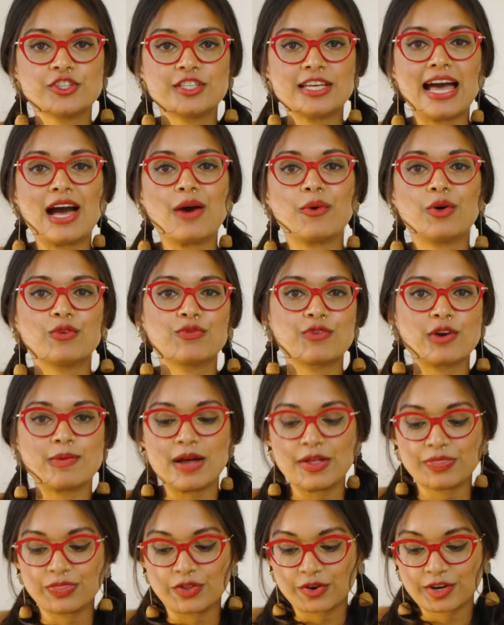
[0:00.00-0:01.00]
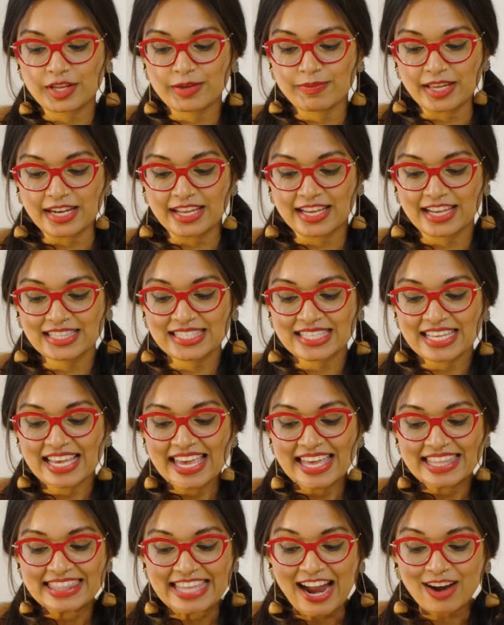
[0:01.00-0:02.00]
towel for about 30 minutes,
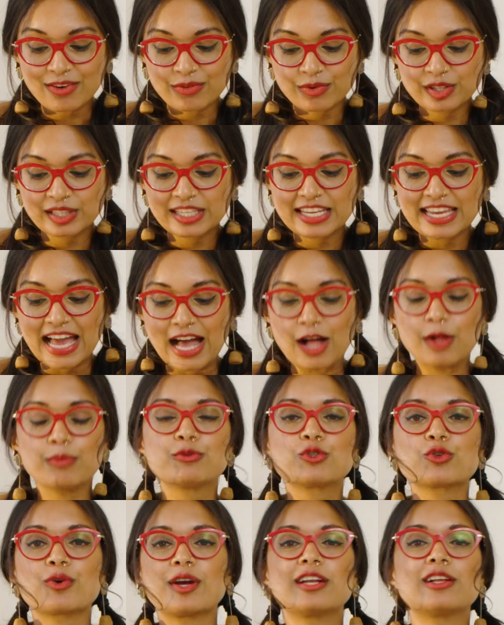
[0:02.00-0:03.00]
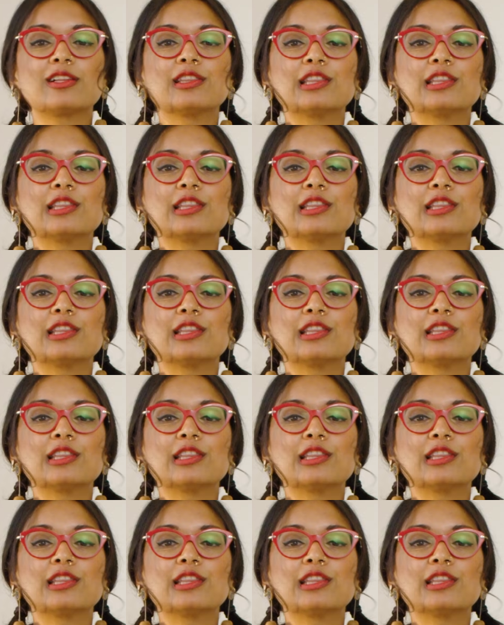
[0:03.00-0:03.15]
that really helped drain a